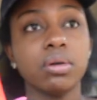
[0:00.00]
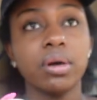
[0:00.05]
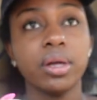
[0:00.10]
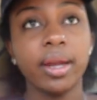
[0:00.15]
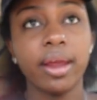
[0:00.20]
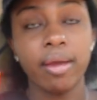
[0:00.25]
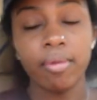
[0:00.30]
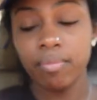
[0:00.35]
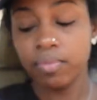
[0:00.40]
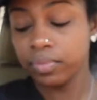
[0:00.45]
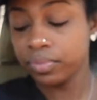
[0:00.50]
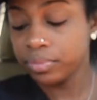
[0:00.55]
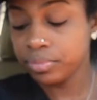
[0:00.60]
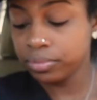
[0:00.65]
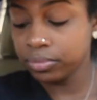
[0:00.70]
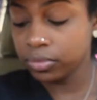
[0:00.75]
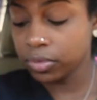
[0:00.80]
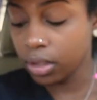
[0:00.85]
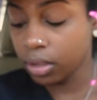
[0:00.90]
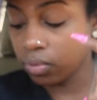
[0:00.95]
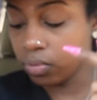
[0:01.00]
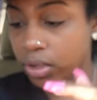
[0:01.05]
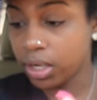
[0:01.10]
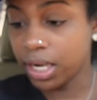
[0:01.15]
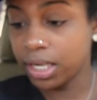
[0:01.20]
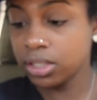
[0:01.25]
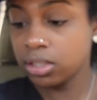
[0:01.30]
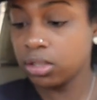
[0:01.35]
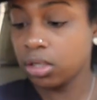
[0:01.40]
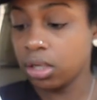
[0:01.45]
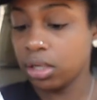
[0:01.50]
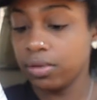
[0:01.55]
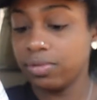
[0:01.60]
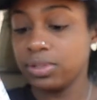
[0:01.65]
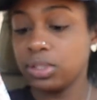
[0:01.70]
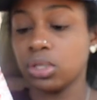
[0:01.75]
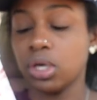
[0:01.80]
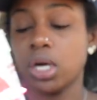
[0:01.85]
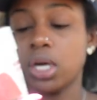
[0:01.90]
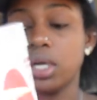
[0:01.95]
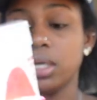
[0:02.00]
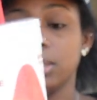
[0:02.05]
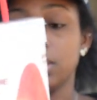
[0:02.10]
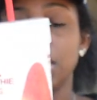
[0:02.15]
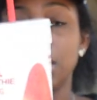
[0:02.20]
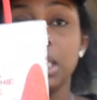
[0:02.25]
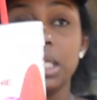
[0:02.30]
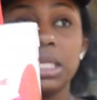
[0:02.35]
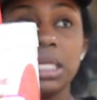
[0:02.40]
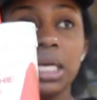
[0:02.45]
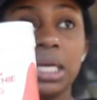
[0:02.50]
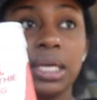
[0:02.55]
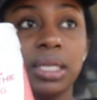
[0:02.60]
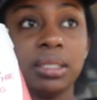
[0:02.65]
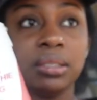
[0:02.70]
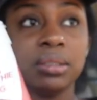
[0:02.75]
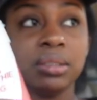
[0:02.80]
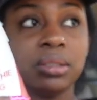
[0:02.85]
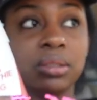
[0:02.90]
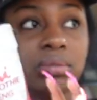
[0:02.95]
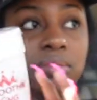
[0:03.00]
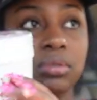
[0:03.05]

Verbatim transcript: all that. When that stuff start leaking